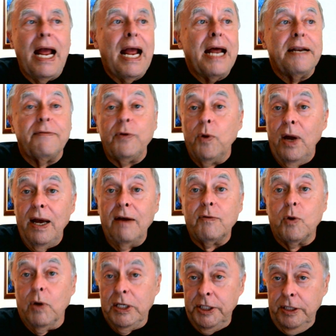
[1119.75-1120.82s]
And if you
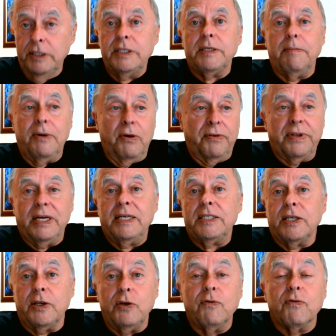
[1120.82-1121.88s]
have questions about
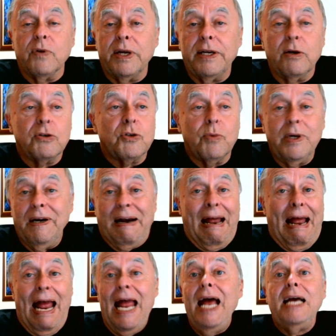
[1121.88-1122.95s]
things that you've read elsewhere,
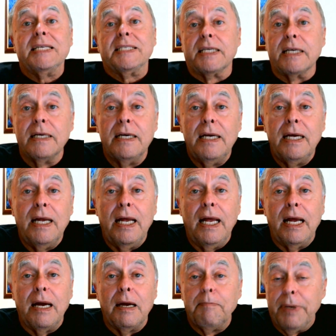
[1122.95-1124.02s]
ask
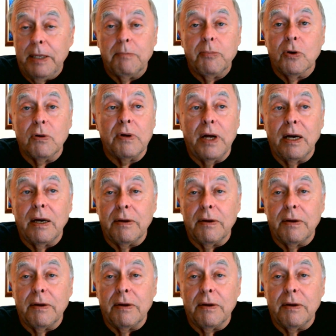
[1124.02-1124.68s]
people.